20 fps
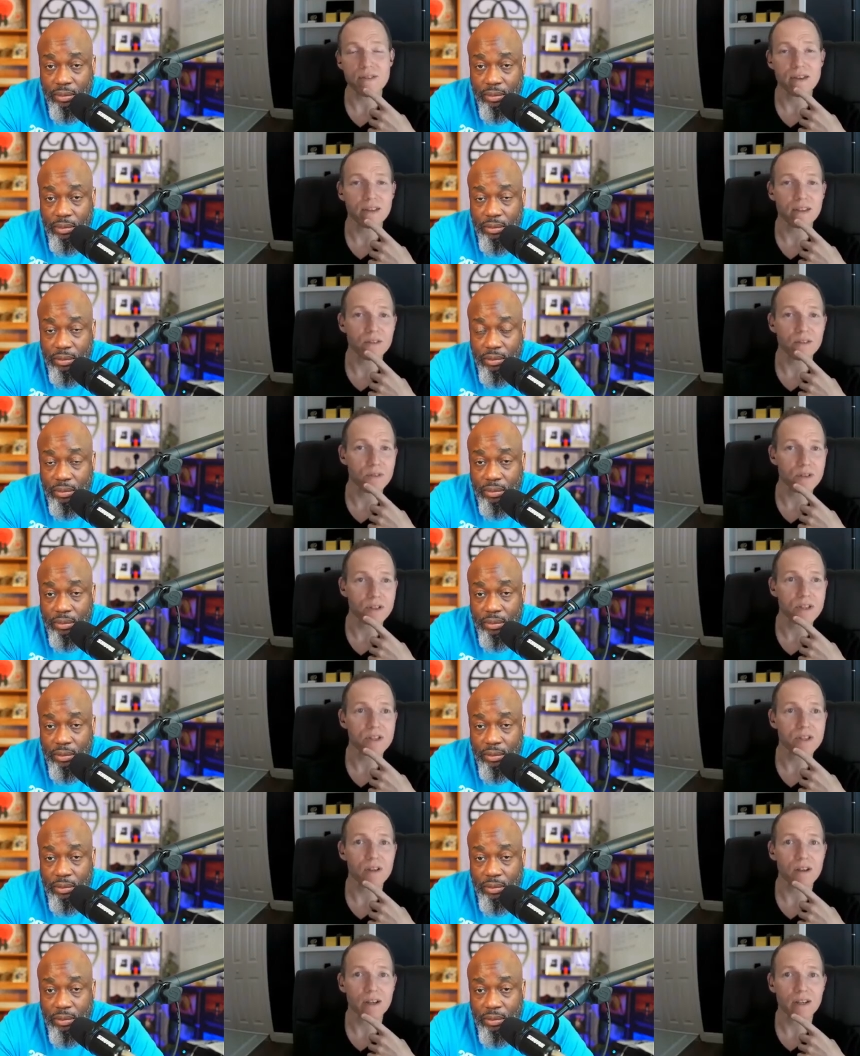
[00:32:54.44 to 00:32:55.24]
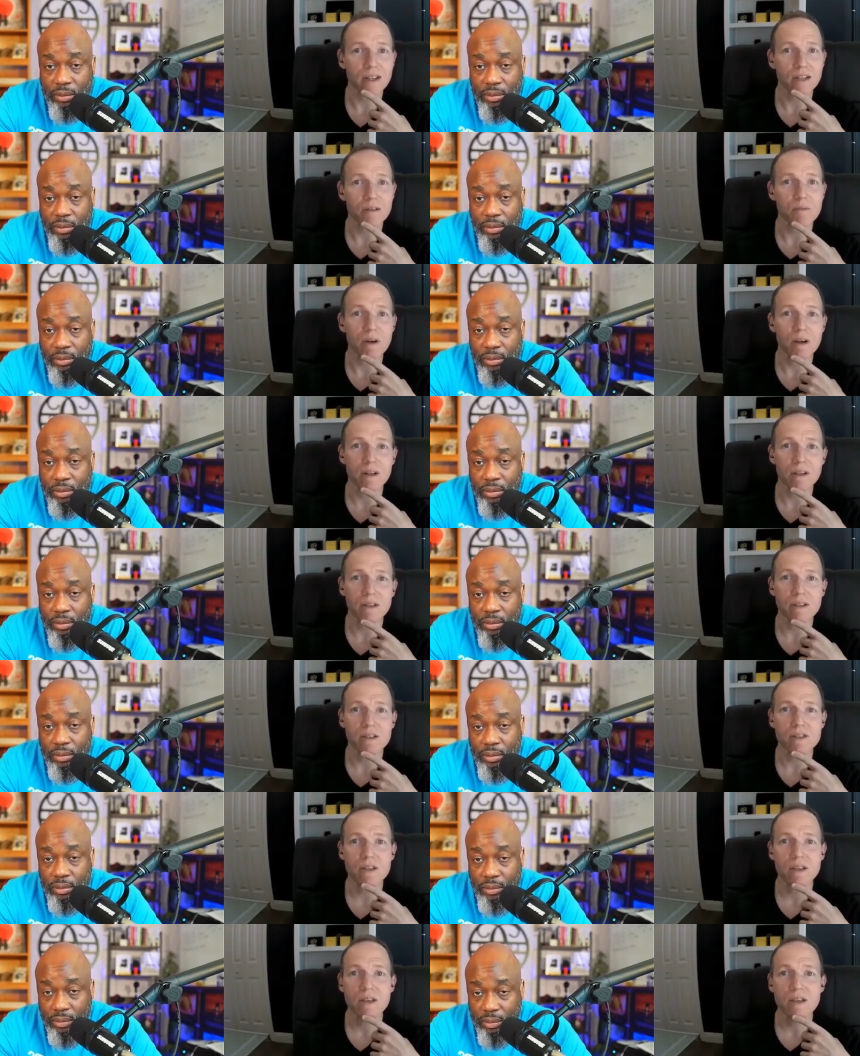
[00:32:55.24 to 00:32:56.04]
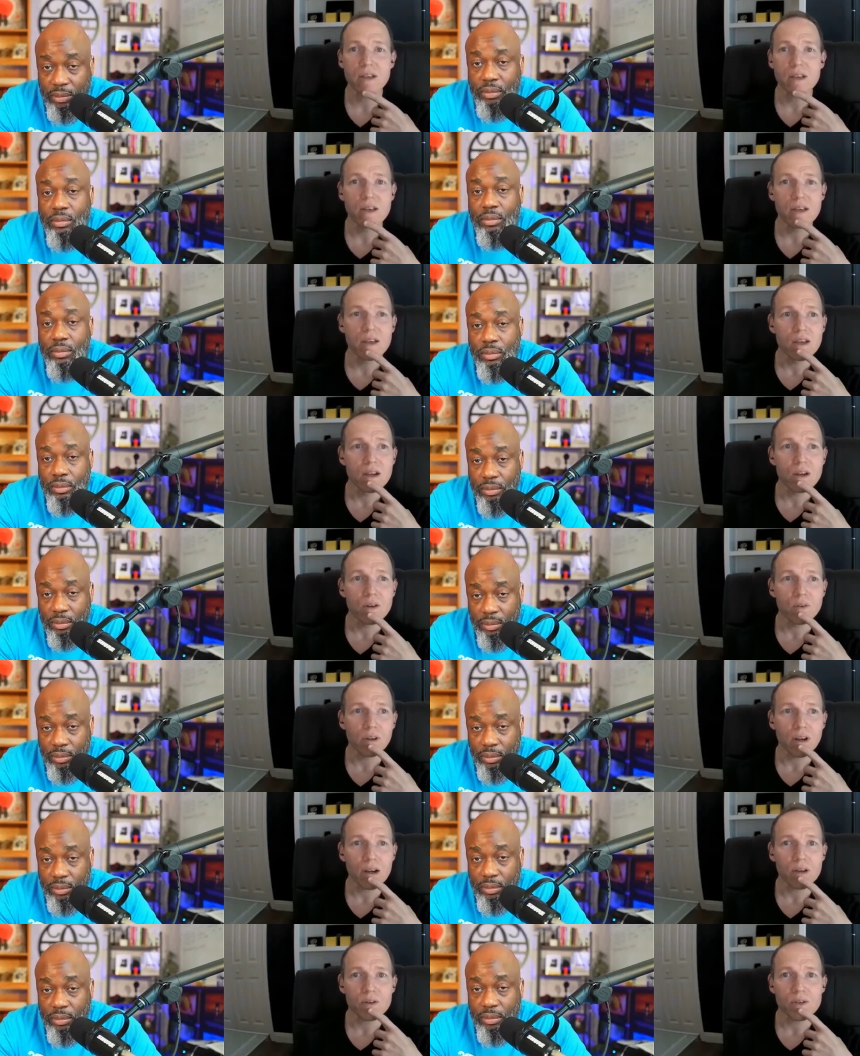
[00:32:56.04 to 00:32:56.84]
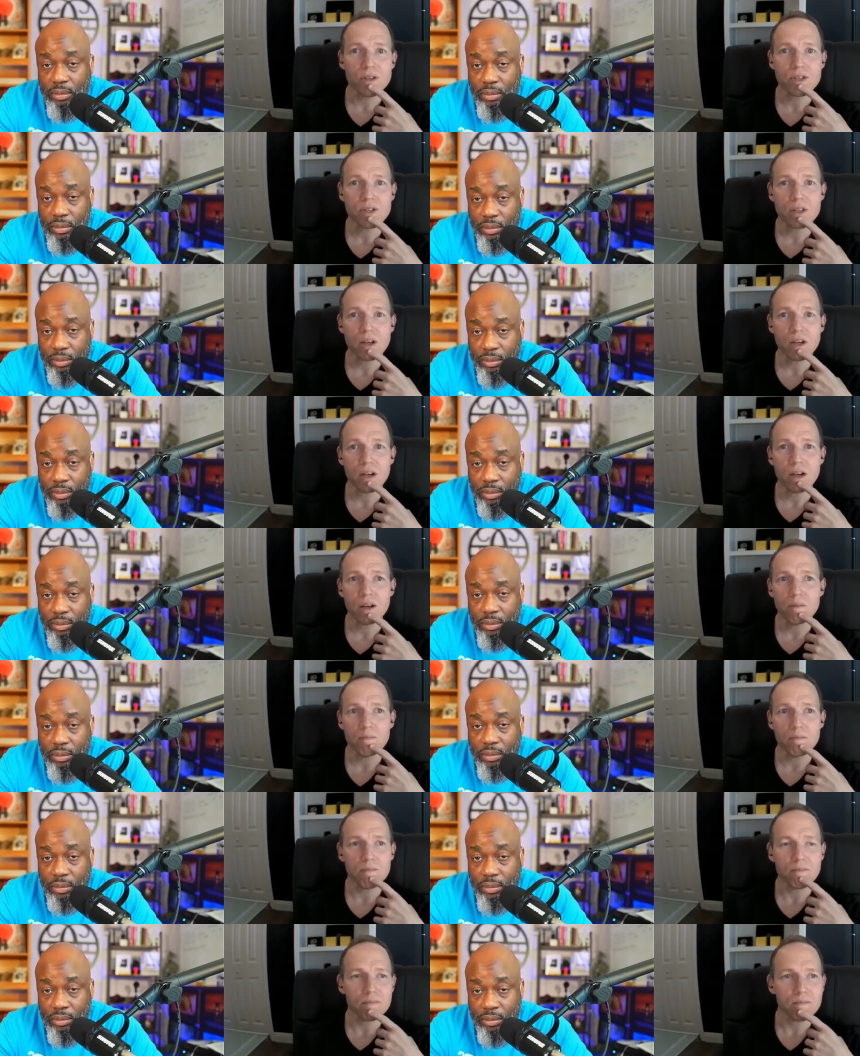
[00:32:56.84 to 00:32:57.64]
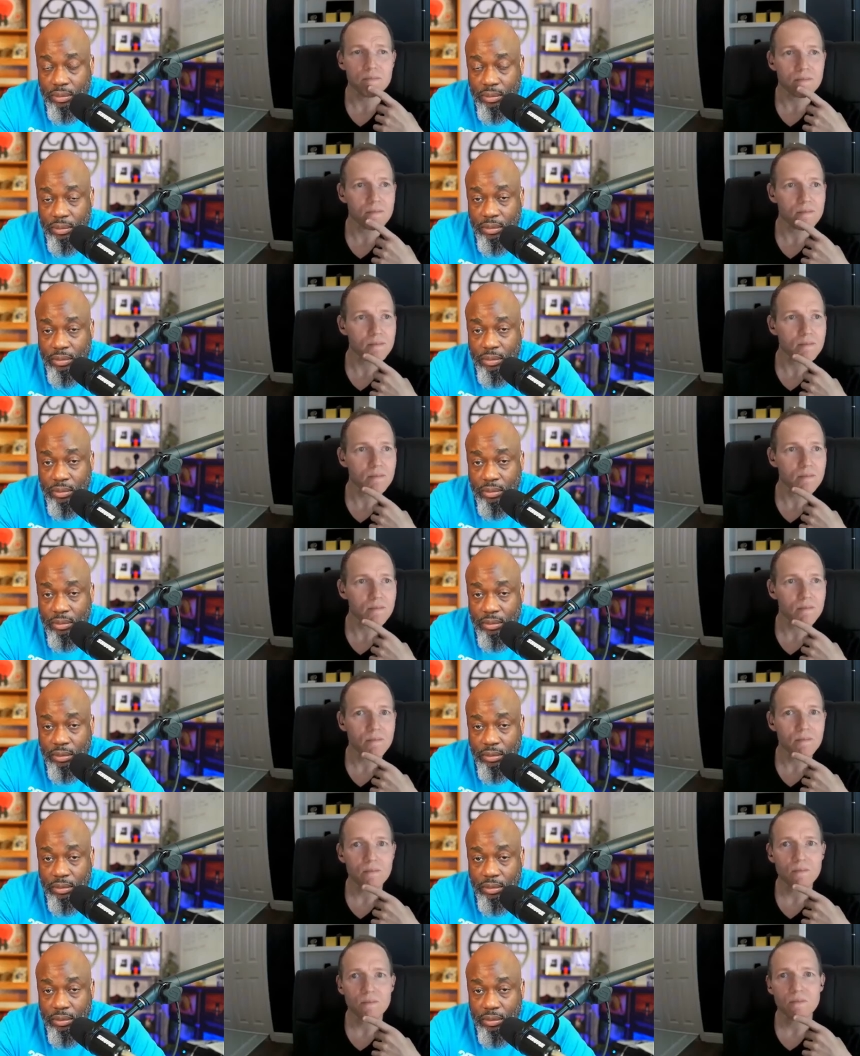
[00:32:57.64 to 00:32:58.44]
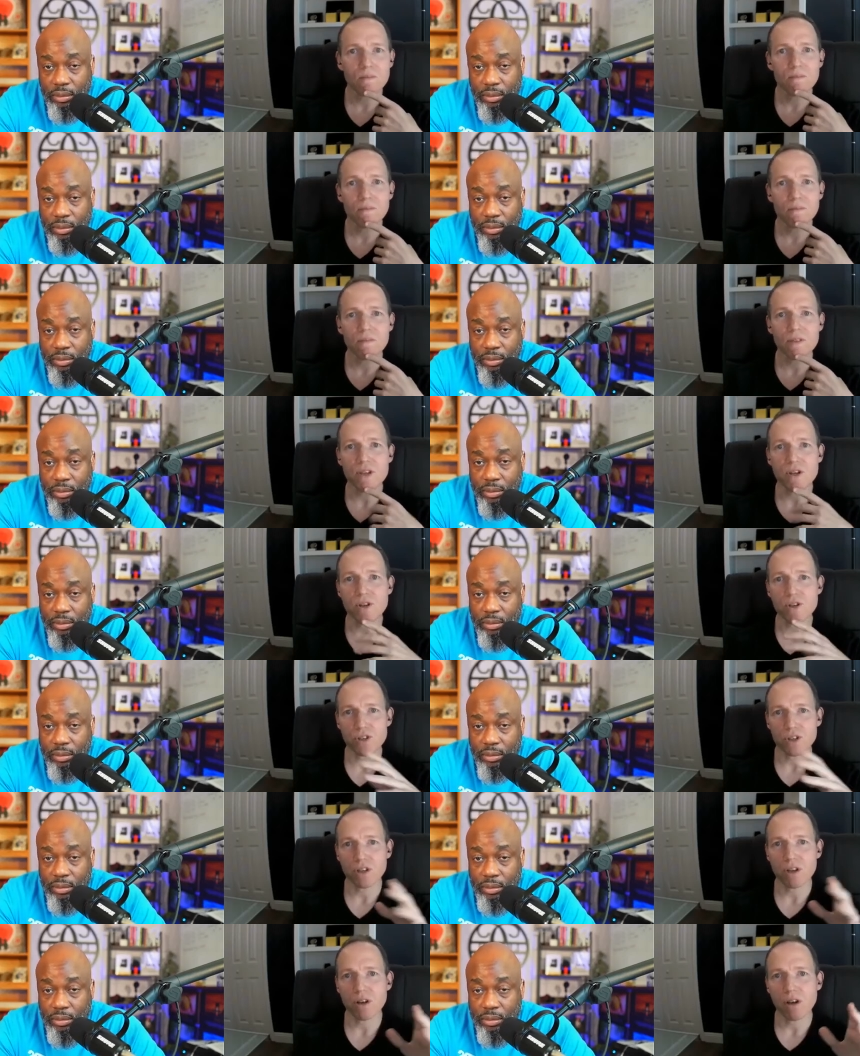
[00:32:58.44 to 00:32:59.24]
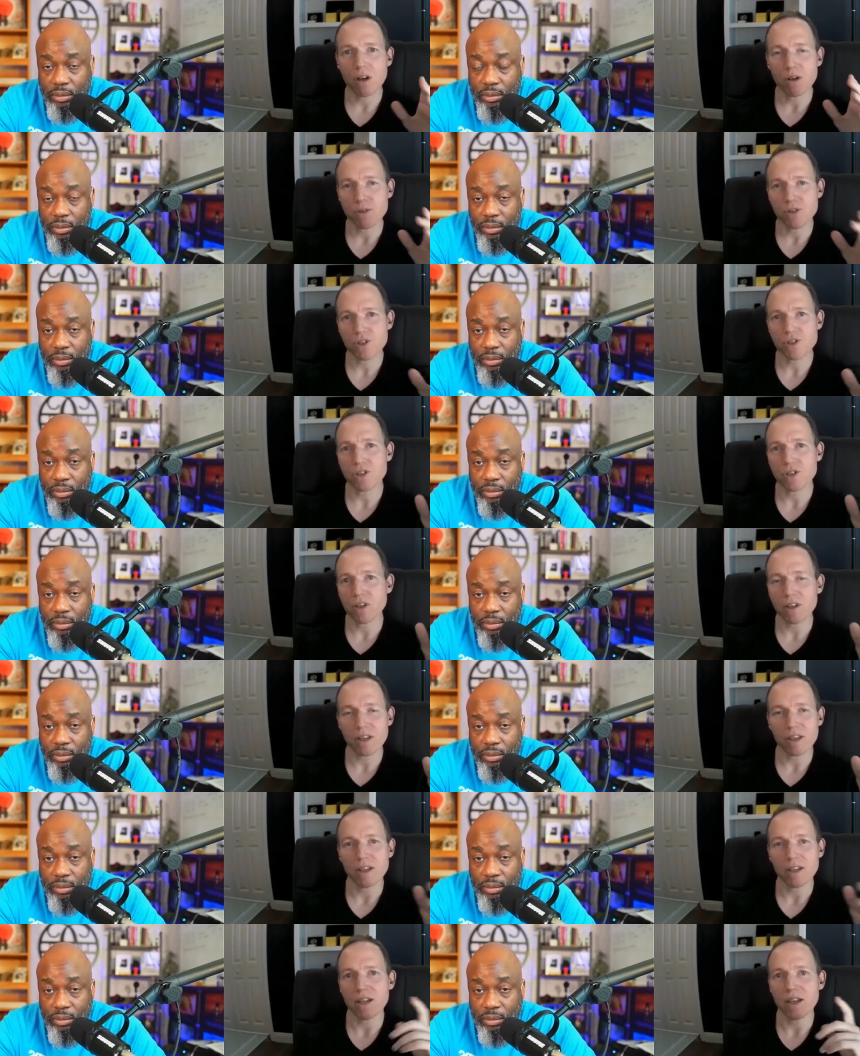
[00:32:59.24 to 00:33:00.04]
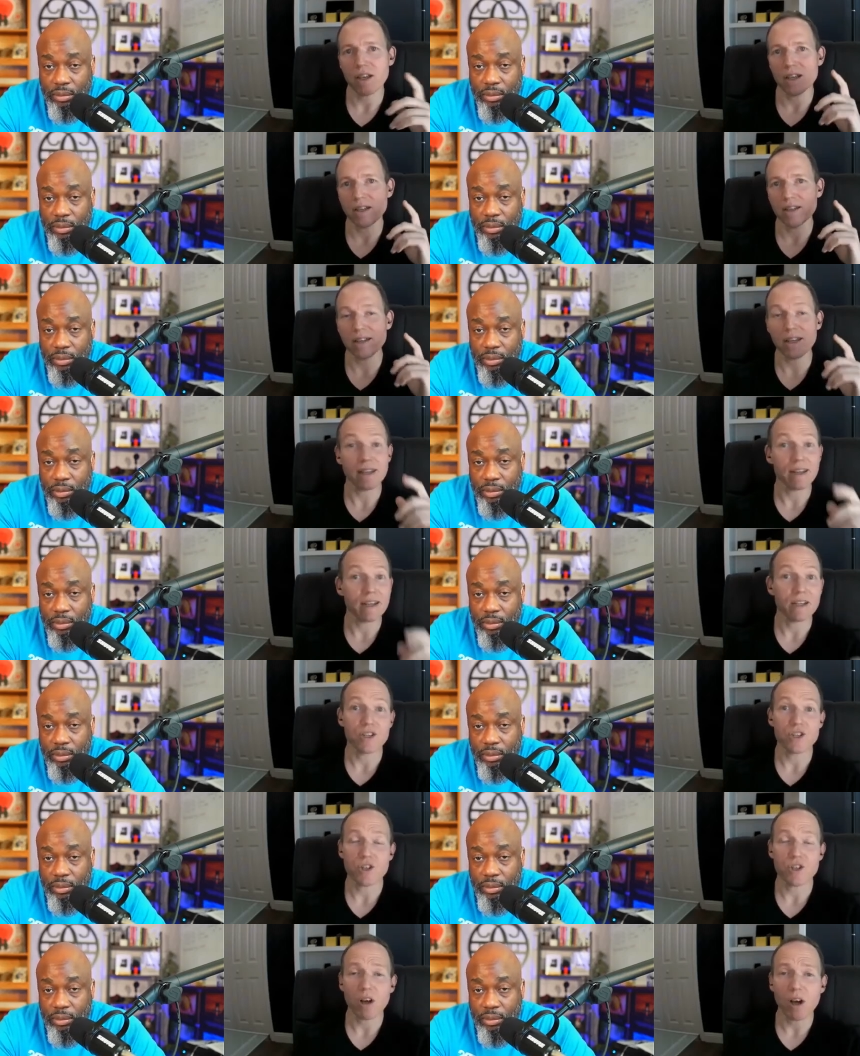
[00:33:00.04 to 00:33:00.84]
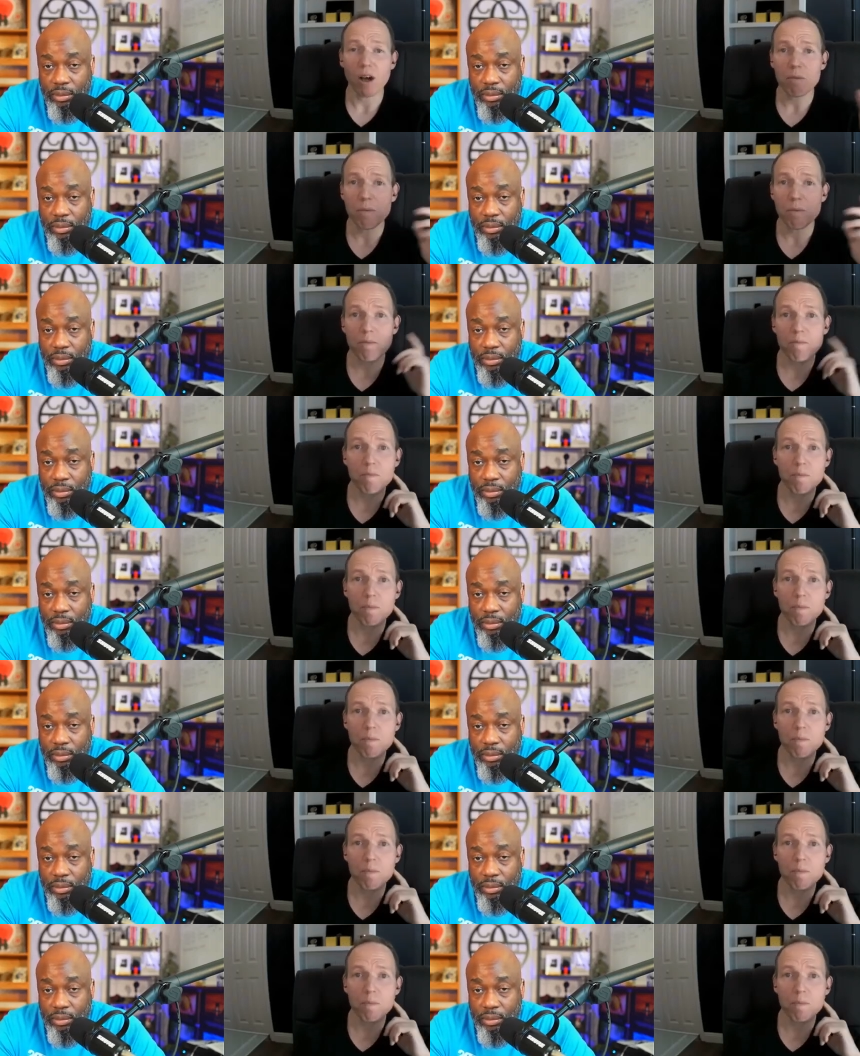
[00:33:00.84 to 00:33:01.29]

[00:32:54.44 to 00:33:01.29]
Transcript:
Speaker 1: thing that we're just talking about because when I was um, years ago, I was stuck in a dead end job,